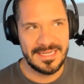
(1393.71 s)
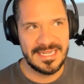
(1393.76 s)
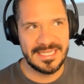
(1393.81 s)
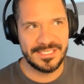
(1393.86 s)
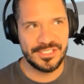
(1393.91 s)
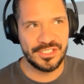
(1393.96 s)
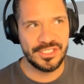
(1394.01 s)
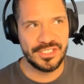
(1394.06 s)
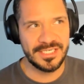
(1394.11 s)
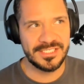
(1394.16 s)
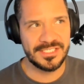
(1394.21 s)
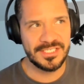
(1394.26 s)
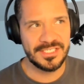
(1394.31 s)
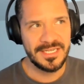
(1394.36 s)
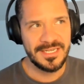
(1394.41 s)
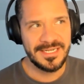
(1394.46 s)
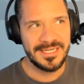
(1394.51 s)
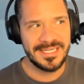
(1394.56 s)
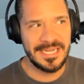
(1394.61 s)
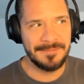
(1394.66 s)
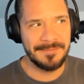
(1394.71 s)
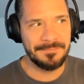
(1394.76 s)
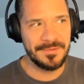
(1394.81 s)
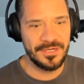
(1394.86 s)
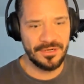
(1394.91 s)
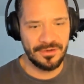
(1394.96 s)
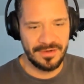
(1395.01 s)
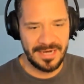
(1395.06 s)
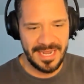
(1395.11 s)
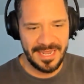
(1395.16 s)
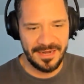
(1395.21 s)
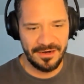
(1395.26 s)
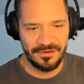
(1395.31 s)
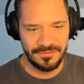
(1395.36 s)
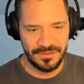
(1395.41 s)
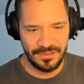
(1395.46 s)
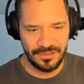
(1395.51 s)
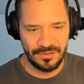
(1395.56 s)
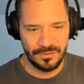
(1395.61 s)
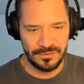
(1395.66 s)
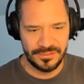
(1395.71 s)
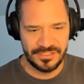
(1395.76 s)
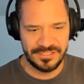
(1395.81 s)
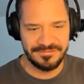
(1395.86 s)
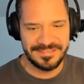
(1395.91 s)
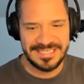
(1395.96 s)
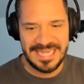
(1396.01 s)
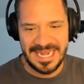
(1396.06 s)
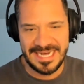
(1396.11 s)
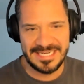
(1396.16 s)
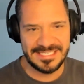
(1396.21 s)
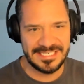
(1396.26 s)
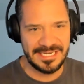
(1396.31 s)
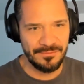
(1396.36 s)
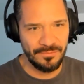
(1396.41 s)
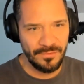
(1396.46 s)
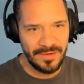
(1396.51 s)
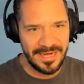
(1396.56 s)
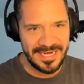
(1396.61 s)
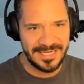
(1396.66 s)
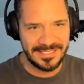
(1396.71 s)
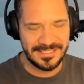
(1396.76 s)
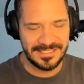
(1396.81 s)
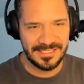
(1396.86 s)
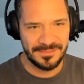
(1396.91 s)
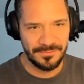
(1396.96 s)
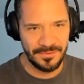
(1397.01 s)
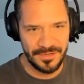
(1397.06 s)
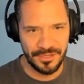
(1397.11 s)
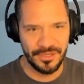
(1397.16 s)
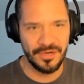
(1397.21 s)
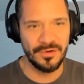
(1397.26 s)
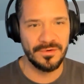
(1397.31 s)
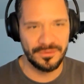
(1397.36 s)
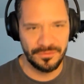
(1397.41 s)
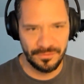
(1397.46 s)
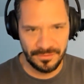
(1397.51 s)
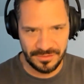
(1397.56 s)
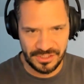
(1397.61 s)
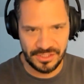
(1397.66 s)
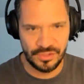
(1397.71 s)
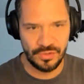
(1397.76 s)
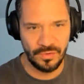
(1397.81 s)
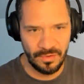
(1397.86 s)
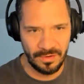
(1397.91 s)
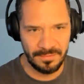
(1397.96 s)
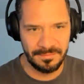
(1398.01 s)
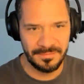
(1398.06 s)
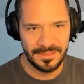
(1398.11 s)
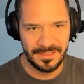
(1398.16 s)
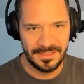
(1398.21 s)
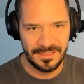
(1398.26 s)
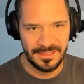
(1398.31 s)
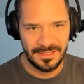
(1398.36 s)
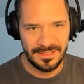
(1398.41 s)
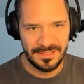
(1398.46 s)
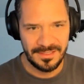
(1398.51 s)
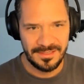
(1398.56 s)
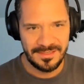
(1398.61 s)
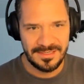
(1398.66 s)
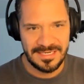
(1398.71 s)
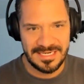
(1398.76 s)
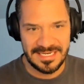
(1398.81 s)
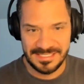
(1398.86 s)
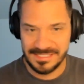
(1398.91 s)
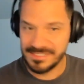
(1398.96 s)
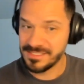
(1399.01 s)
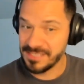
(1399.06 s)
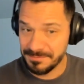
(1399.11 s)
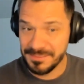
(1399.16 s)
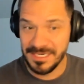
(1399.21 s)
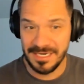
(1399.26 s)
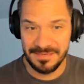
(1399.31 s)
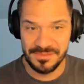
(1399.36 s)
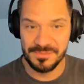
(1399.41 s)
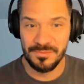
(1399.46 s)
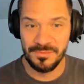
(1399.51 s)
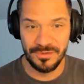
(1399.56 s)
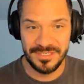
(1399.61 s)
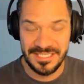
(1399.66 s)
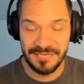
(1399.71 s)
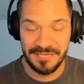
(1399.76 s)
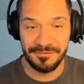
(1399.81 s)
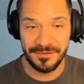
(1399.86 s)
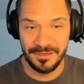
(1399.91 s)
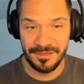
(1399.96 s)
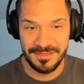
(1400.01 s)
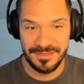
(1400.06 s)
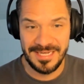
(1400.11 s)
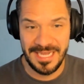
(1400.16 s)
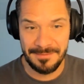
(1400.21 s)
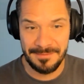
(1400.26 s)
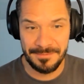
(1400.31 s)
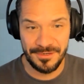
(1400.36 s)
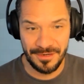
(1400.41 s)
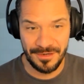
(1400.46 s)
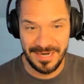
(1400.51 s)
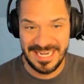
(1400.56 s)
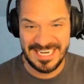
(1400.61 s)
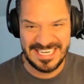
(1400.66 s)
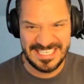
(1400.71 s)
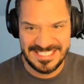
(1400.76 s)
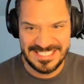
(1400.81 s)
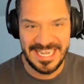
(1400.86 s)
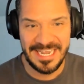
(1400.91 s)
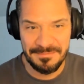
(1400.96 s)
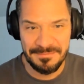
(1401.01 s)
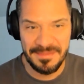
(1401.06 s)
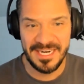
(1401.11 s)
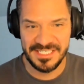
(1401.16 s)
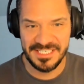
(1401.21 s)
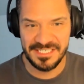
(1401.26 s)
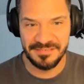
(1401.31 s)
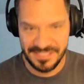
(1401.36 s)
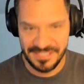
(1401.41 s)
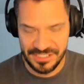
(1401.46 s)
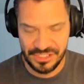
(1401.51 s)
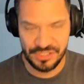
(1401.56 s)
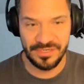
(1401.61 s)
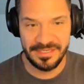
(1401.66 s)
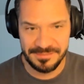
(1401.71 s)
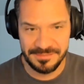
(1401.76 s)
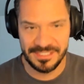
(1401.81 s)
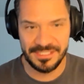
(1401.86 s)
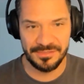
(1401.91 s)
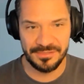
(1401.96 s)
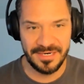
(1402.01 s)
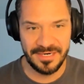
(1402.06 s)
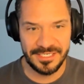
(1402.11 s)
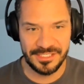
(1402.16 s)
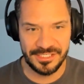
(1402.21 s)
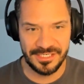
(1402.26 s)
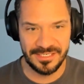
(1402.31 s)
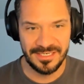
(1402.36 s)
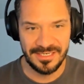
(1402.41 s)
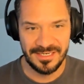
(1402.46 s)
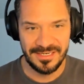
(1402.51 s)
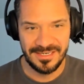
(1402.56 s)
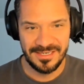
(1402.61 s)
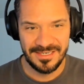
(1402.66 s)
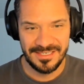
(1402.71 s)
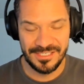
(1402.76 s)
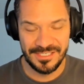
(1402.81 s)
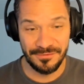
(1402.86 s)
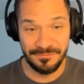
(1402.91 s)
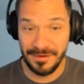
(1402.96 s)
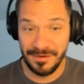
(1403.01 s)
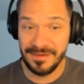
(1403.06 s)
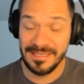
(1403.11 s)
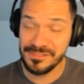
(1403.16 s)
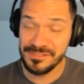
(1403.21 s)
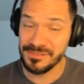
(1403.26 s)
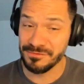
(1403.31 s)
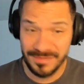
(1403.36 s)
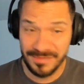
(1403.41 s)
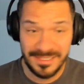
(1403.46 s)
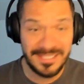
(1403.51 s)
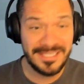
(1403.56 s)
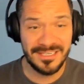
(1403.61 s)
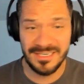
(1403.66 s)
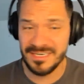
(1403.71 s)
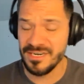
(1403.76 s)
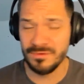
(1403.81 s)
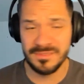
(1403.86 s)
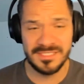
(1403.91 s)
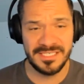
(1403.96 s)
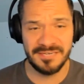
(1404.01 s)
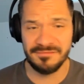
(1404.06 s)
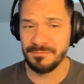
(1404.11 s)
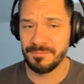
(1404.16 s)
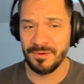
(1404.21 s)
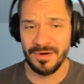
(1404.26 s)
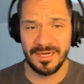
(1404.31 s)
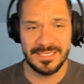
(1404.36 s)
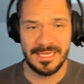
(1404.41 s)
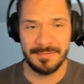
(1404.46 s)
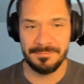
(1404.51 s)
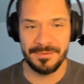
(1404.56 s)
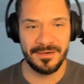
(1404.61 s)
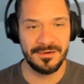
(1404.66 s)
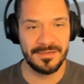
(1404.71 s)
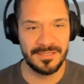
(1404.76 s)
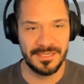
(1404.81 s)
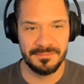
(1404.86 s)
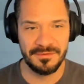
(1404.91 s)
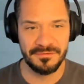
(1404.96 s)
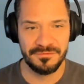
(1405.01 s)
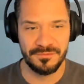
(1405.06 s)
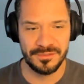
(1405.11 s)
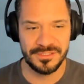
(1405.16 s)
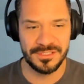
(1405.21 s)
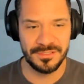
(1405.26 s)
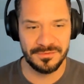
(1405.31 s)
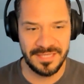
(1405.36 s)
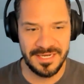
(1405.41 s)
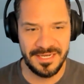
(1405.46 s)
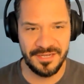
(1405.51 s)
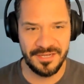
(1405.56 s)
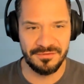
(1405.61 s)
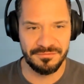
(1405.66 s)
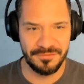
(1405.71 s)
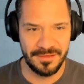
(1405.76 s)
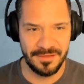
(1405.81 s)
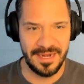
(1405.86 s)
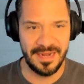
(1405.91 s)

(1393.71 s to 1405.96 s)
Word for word: It's just keeping your head over the course of days and weeks when you're going through a storm is sometimes more difficult than keeping your head in 10 minutes of extreme situation. Mm-hmm. So that's a really good, no one's ever brought that parallel before. So thank you for